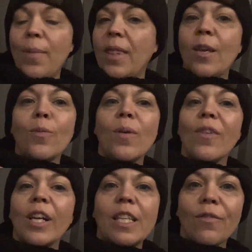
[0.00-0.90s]
I think it would be
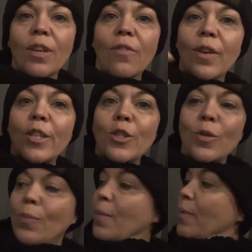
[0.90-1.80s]
very different if you had two
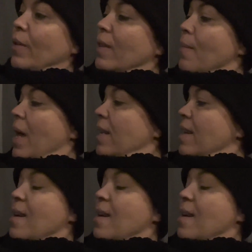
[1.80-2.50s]
people in the bed,